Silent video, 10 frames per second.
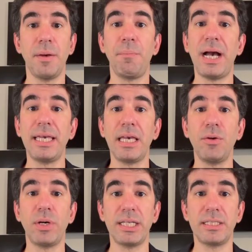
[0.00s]
Pi
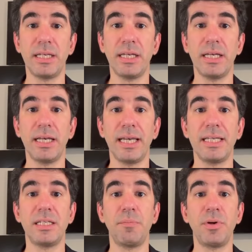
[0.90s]
KYC
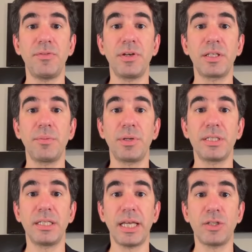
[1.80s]
is a perfect
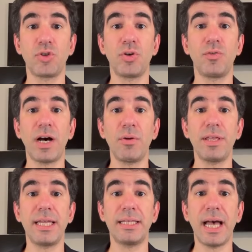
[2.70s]
representation of how
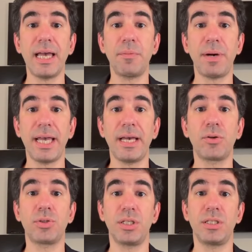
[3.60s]
the entire Pi
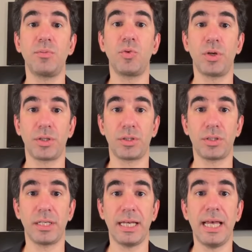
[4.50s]
ecosystem works.
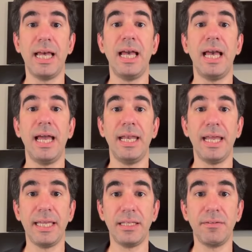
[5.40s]
A
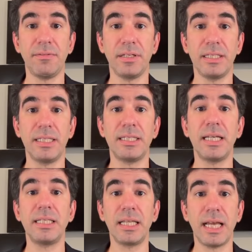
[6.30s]
native,
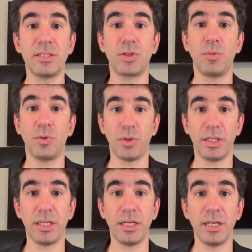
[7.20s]
decentralized
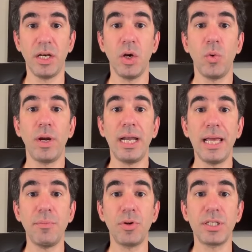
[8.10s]
community where
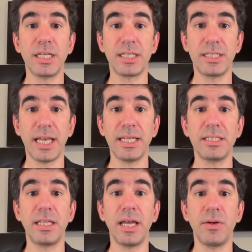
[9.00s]
labor is
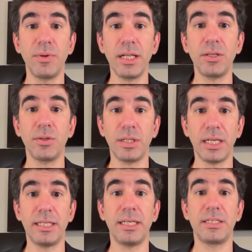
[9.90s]
exchanged and real
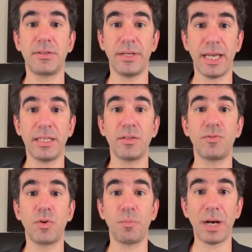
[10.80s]
utility is created
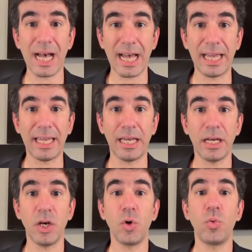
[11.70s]
for pi
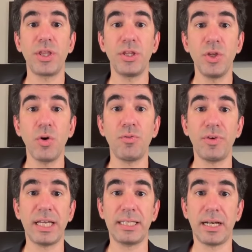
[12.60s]
with no
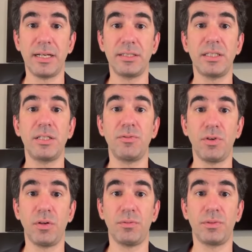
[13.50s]
fiat currencies
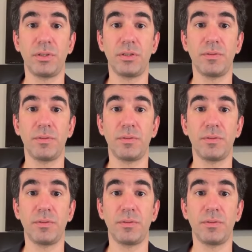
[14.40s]
involved.